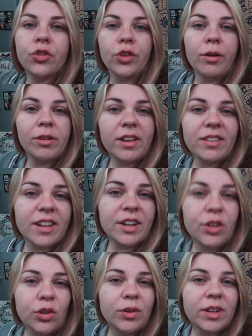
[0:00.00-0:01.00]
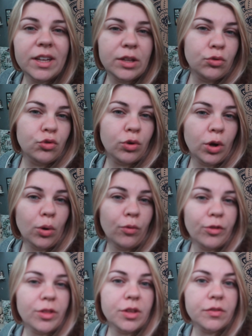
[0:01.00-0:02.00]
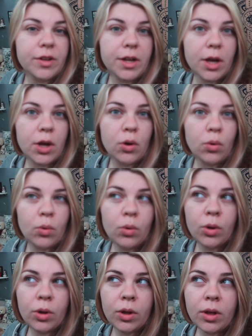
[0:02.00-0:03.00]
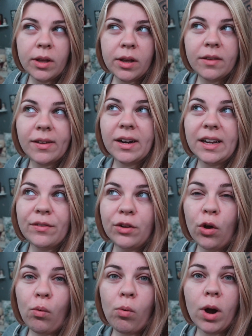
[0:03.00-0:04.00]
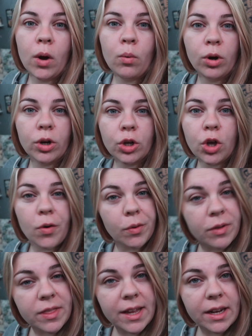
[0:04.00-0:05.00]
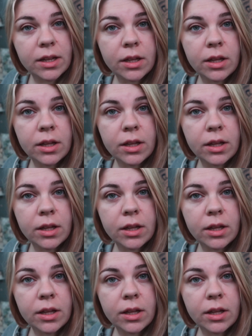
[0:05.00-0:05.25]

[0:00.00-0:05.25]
so I realized I didn't do an intro for this video. Because I don't even know where we're going with it.